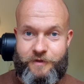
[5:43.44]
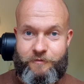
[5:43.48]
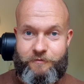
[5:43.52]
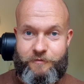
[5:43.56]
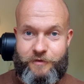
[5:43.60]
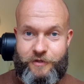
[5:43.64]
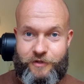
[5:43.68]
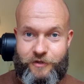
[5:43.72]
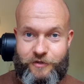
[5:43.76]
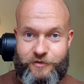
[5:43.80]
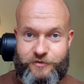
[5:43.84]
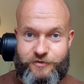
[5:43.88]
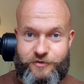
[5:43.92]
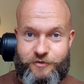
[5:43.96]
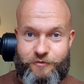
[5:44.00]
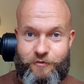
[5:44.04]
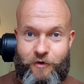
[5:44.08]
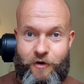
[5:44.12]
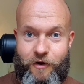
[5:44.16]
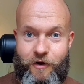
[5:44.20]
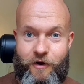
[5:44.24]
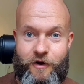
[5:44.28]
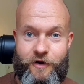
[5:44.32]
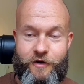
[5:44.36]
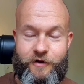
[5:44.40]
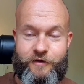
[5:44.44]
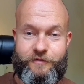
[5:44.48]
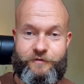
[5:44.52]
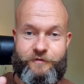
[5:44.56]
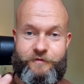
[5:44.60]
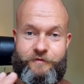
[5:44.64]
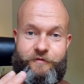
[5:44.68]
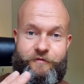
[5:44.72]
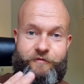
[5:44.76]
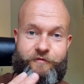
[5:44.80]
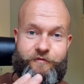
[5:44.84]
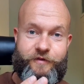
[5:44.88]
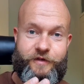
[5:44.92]
because you are
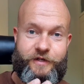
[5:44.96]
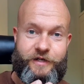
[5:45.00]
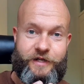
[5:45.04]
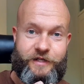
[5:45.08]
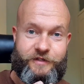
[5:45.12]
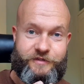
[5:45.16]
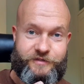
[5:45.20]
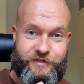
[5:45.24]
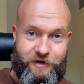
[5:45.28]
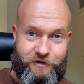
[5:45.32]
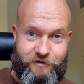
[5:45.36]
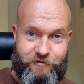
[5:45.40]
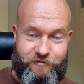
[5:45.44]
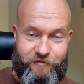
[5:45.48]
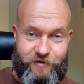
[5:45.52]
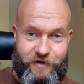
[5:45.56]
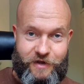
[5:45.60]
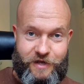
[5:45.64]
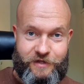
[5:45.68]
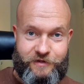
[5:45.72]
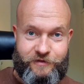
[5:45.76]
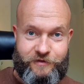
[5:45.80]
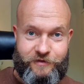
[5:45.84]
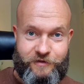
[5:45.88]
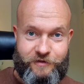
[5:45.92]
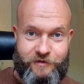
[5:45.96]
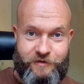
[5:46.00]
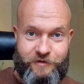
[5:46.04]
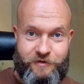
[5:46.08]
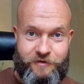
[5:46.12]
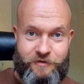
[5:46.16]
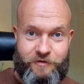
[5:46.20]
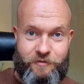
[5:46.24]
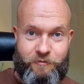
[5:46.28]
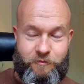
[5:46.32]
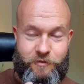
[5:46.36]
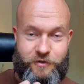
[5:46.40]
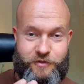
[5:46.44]
feeling terrified,
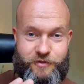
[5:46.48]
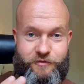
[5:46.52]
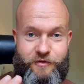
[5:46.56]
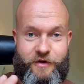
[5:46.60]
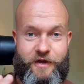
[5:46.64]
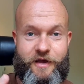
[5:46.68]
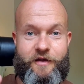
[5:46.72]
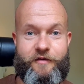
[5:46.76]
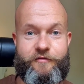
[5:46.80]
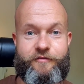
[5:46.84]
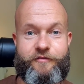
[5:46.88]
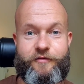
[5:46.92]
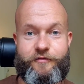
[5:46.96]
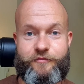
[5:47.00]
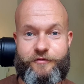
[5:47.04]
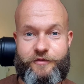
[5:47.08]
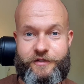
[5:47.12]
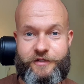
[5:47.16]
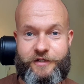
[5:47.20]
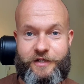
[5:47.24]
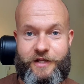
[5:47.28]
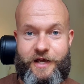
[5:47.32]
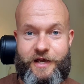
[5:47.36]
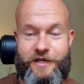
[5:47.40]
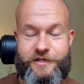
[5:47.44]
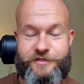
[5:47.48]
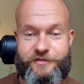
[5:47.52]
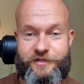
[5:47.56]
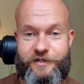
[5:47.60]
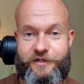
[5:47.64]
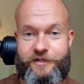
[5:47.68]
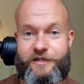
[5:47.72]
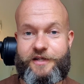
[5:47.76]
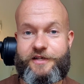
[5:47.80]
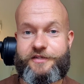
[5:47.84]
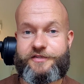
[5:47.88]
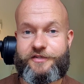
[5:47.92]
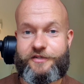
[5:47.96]
but you have realized that
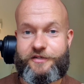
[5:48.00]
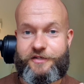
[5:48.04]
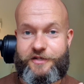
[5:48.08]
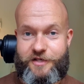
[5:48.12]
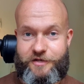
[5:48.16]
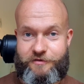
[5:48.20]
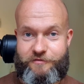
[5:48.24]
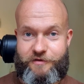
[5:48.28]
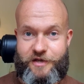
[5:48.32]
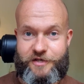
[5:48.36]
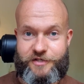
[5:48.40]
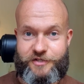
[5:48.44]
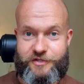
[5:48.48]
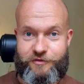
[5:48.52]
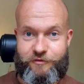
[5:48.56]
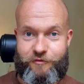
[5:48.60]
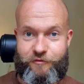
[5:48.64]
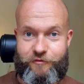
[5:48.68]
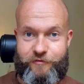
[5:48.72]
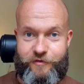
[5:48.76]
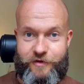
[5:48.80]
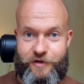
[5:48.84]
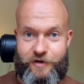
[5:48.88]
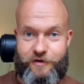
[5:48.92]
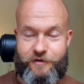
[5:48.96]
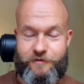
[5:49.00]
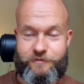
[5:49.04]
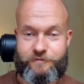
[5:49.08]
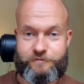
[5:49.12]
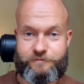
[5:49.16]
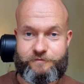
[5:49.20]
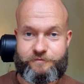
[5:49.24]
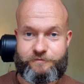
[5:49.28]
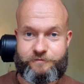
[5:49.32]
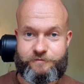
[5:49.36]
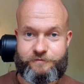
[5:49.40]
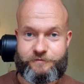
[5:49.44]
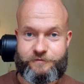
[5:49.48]
it is an irrational fear.
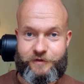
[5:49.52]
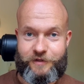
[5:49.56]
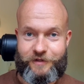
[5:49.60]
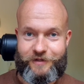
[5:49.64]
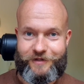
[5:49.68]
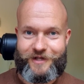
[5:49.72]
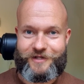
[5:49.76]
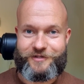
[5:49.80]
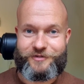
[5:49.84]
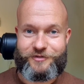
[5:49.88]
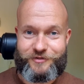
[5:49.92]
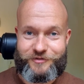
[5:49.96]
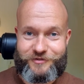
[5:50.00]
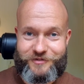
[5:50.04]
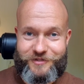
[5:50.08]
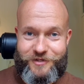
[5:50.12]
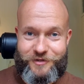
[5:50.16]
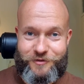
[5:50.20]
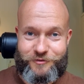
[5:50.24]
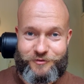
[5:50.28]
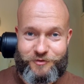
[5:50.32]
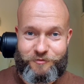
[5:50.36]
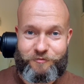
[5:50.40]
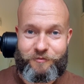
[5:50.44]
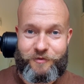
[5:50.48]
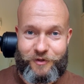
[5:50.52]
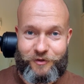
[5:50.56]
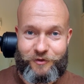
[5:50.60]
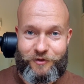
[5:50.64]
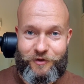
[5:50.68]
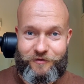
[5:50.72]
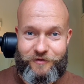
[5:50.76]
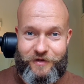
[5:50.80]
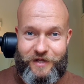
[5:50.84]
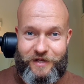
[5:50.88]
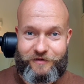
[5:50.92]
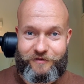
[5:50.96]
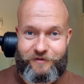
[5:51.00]
Let's continue to build
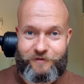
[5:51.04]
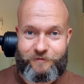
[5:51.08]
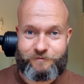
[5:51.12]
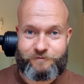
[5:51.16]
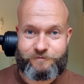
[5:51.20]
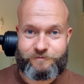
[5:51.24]
on that.